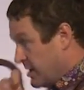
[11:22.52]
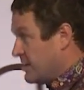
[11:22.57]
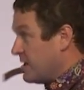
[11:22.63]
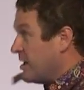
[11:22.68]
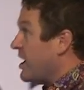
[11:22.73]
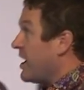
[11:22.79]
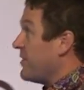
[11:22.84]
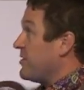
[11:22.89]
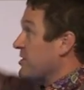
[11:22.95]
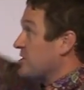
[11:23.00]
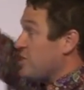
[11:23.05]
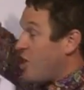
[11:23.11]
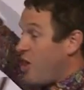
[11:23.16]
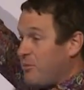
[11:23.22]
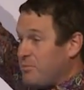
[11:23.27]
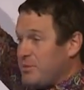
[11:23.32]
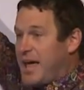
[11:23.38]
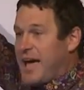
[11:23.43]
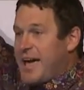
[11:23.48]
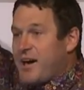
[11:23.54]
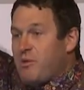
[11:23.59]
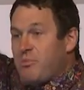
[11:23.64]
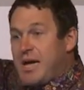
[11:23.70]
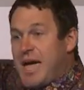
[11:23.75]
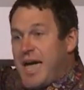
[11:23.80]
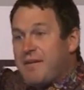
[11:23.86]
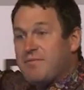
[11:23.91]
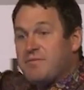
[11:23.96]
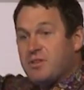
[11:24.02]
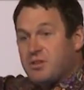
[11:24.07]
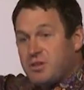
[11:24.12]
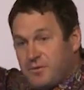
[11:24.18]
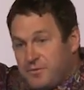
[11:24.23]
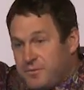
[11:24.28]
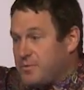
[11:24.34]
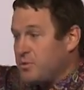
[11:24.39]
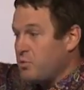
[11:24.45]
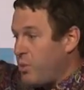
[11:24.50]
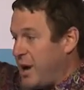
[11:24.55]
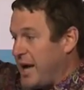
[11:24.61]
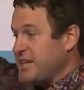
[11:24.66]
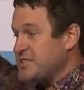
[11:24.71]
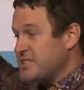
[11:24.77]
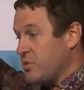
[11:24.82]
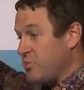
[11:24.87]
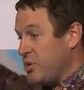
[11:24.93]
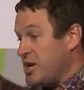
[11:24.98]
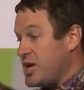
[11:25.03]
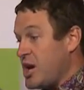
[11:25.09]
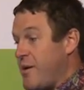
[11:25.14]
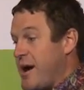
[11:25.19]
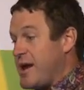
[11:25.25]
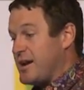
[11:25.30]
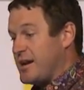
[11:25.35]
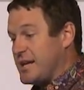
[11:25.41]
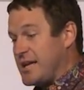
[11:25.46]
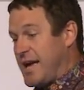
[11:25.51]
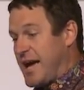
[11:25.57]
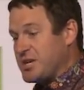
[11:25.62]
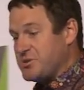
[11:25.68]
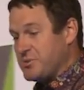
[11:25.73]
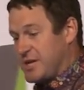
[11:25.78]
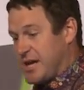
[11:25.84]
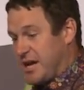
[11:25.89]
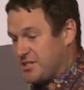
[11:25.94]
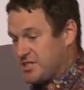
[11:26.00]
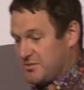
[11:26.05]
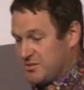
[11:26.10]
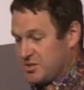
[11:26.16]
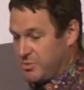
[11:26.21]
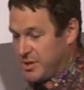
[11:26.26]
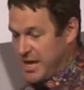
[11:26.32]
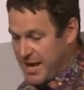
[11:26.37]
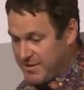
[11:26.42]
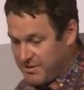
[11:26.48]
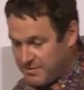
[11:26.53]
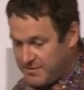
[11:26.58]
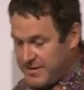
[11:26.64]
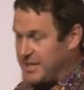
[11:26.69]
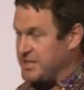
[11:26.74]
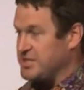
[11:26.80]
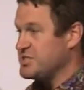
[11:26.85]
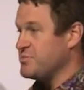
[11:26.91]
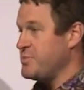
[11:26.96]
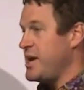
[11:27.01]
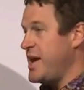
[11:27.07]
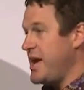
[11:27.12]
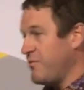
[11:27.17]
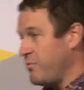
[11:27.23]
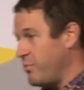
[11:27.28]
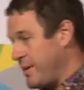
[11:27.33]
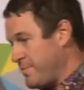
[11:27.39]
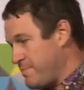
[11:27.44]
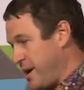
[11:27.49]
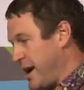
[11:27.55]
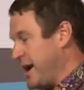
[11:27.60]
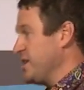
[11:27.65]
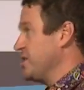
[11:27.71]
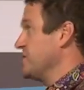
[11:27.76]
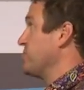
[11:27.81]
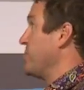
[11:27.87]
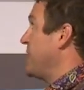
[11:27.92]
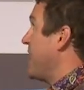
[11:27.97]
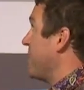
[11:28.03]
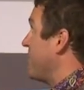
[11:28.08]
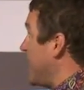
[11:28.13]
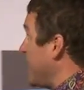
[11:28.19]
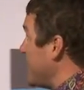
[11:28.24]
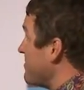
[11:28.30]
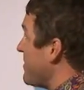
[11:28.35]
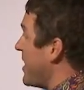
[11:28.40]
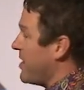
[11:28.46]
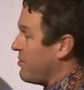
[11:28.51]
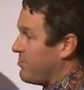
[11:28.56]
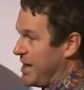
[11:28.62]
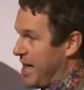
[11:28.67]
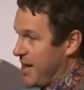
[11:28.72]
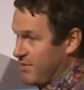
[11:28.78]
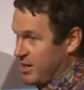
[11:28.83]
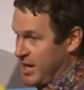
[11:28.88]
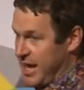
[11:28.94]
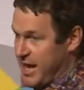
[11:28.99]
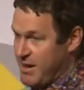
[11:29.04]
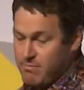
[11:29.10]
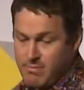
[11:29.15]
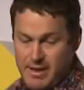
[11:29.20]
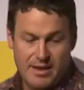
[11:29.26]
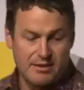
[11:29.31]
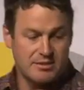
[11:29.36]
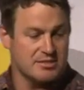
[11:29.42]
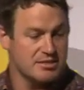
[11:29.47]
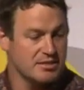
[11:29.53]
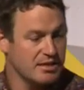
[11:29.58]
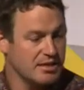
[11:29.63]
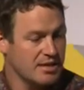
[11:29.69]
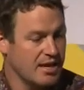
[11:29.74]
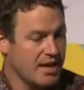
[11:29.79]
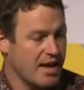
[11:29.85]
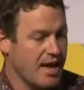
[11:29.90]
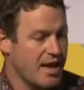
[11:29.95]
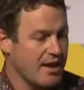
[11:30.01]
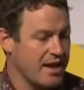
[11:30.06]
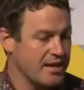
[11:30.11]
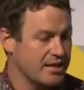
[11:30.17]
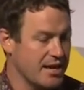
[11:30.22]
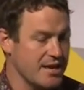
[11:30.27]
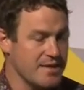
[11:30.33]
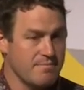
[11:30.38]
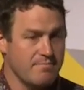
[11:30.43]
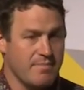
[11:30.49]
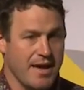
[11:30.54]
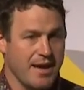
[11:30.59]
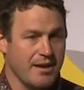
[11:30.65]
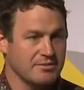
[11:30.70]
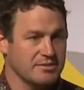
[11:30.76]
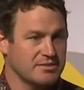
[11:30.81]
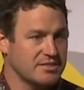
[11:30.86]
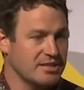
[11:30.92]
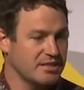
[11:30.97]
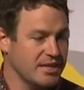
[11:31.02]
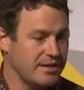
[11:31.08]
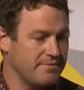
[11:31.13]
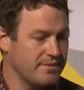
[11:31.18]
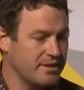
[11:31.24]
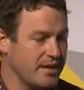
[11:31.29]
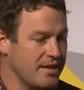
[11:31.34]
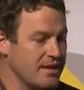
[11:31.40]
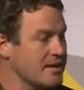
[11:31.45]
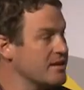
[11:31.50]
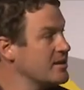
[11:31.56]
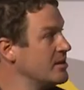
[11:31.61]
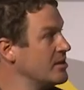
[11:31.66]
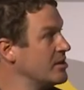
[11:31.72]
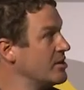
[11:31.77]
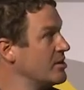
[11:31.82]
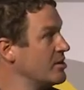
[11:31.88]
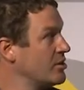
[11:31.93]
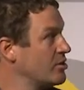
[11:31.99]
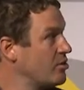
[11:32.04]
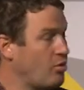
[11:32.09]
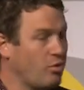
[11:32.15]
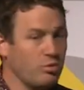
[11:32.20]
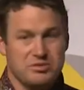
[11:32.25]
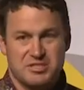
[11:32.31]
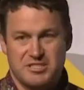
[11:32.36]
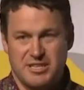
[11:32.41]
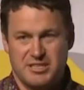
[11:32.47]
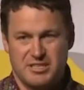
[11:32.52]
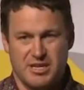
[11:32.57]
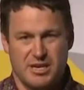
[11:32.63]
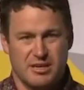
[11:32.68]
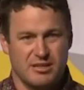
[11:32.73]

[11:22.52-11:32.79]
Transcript: At the top layer, we have the different ways that we go out and engage with customers. We have events, we have web pages, we have email, we have an outbound and inbound telephony call centre.